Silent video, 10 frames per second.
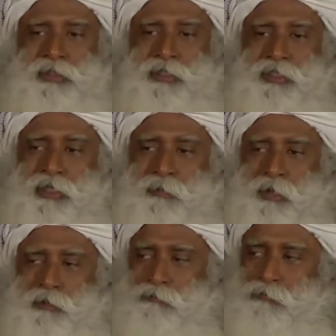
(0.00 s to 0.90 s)
least
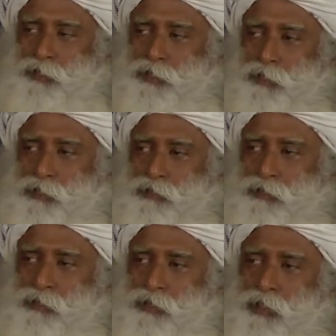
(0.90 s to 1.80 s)
amount of residue,
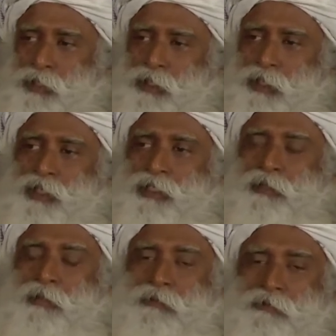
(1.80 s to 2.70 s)
least
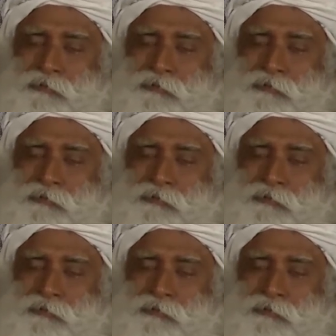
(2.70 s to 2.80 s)
amount